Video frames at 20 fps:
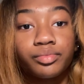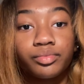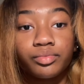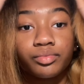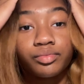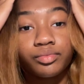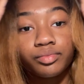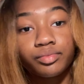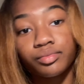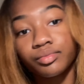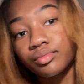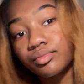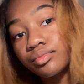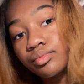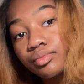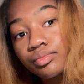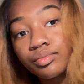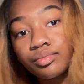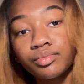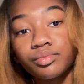
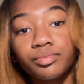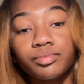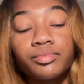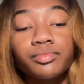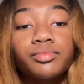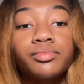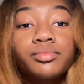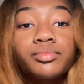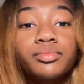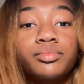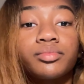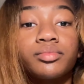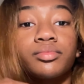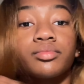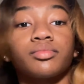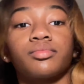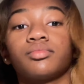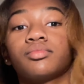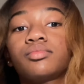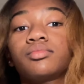
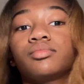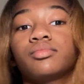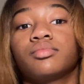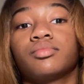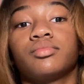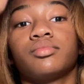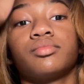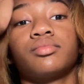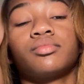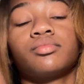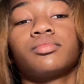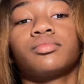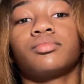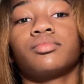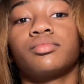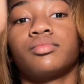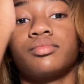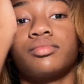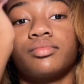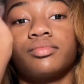
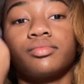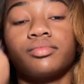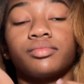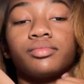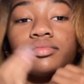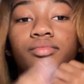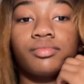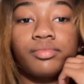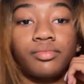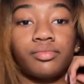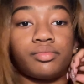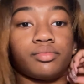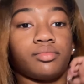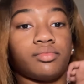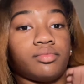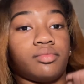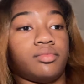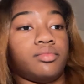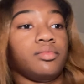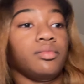
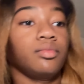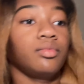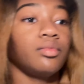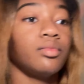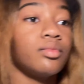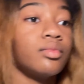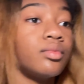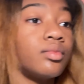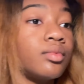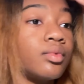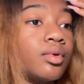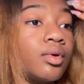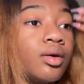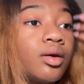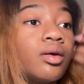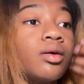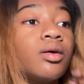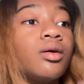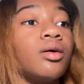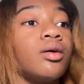
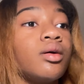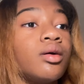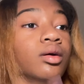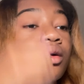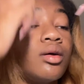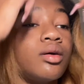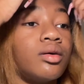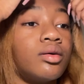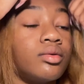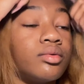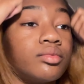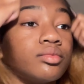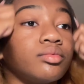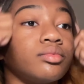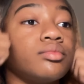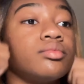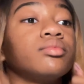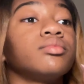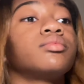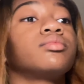
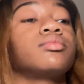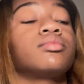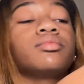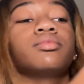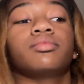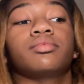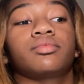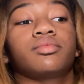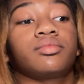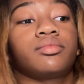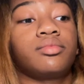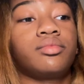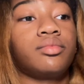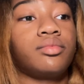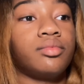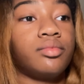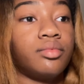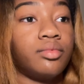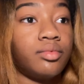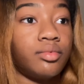
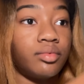(silence)